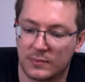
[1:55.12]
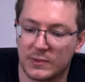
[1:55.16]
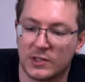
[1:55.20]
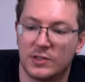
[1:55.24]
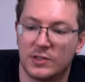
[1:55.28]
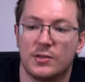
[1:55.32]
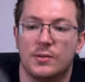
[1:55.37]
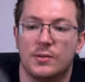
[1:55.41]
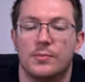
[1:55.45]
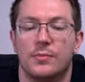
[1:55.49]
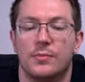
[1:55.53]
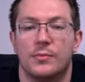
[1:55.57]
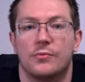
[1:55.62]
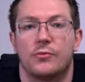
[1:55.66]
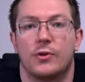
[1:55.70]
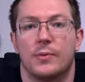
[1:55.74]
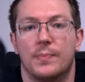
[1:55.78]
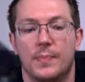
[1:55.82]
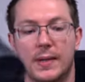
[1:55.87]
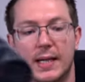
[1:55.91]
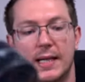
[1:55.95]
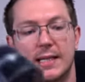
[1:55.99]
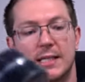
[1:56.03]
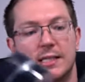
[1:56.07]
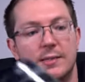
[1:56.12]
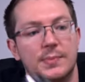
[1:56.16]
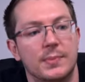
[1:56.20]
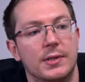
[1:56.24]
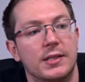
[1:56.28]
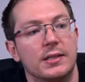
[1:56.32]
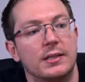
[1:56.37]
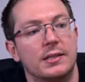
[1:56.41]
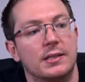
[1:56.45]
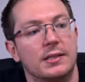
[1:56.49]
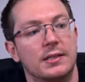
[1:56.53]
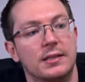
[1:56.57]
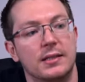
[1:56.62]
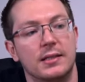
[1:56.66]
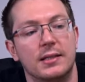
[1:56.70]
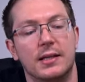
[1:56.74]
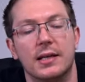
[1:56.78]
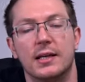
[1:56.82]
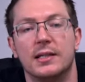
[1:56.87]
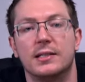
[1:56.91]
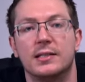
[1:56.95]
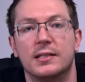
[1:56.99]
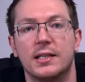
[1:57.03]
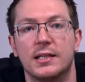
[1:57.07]
some replacement
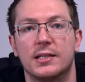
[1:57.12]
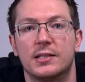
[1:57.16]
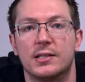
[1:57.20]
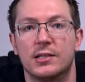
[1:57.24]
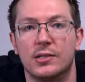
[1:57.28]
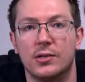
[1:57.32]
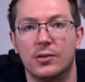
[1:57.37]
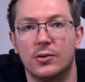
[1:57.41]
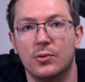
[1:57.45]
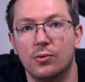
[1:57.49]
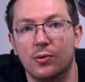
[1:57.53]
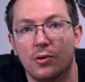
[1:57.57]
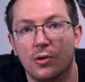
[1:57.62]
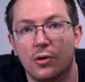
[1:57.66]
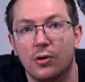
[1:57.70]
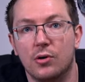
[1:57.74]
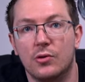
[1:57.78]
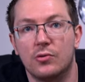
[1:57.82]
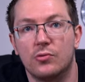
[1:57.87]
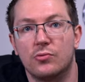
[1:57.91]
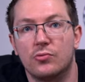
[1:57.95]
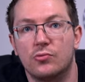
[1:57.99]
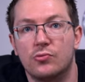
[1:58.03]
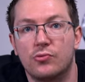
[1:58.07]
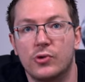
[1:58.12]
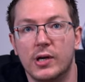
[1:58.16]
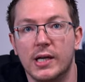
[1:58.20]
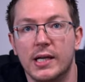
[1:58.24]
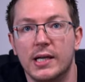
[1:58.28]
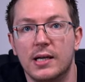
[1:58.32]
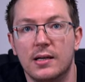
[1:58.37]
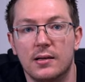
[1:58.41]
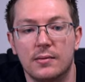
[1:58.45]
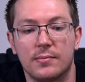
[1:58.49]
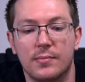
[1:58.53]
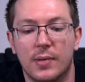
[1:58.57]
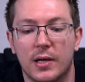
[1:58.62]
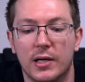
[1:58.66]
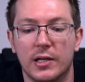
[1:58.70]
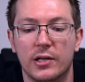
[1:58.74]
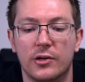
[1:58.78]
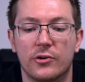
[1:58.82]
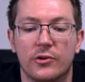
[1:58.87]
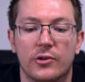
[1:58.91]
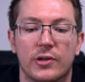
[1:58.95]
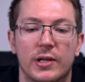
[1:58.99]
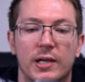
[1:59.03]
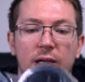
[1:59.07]
additional rear
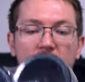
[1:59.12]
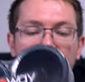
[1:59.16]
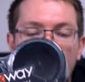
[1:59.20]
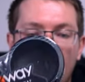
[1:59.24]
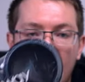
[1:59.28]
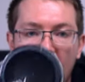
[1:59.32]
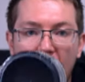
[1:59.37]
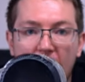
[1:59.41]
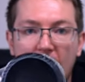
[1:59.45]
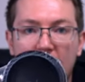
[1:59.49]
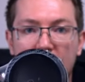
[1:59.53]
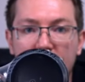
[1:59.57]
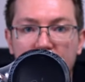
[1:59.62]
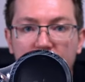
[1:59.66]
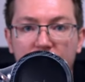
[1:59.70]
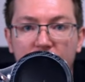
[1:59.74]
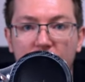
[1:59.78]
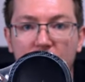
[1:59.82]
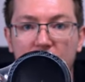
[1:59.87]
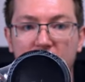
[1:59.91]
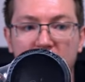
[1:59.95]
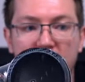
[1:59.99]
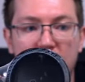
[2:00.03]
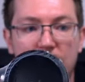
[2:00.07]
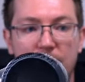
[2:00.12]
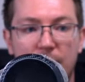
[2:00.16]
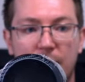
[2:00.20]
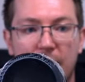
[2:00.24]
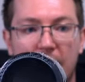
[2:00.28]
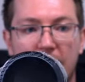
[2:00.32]
polyurethane and front in